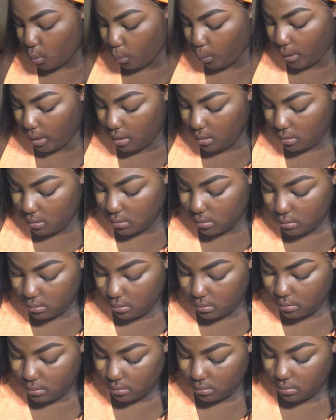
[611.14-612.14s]
Whoa.
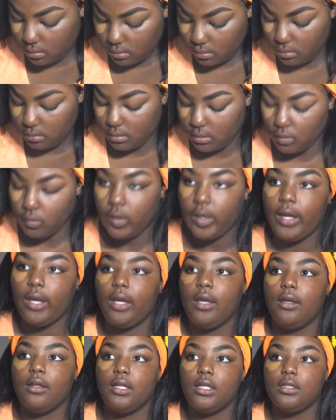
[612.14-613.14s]

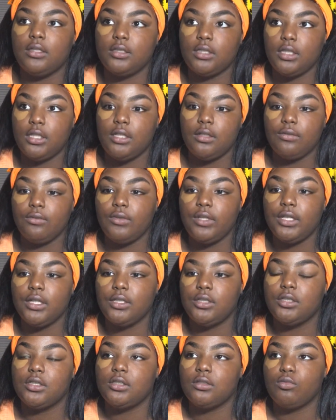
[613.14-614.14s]
Okay, let's see if we
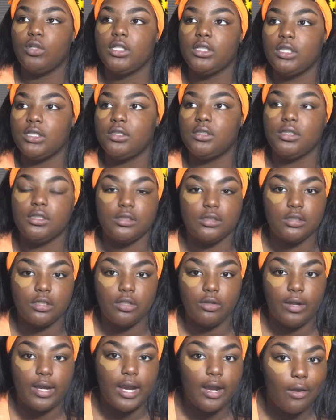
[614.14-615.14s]
can just work this
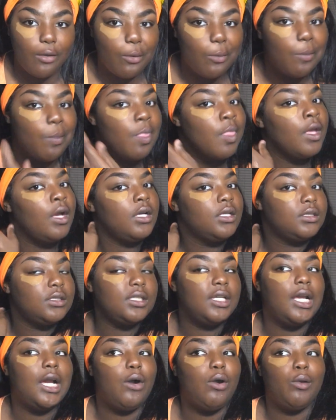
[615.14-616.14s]
concealer out.
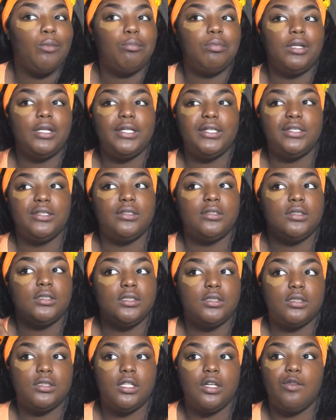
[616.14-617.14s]
See how it blends
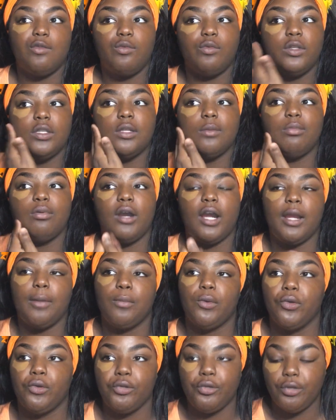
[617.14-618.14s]
and stuff with the
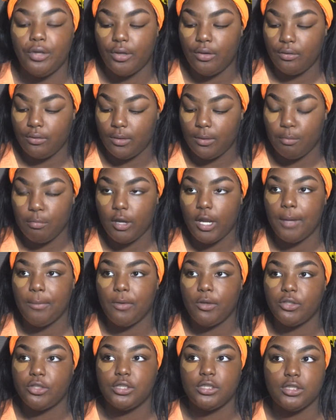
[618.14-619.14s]
primer. You know, the
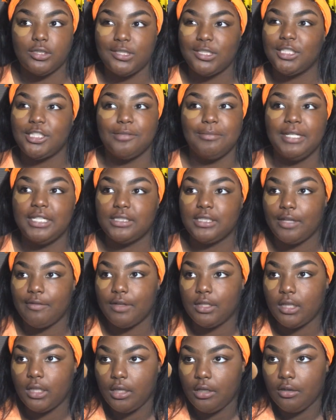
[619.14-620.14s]
primer just makes
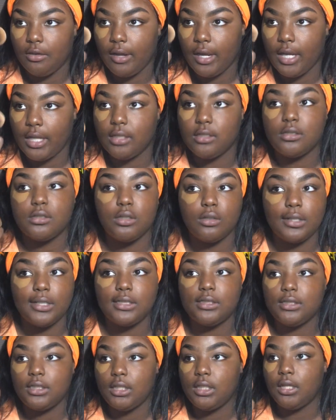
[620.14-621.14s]
everything great. So
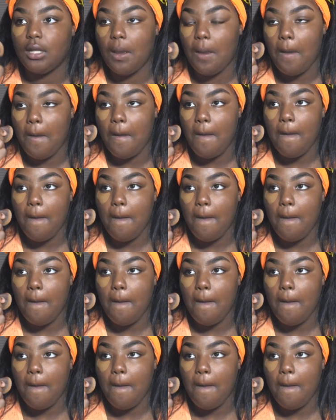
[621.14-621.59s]
let's see.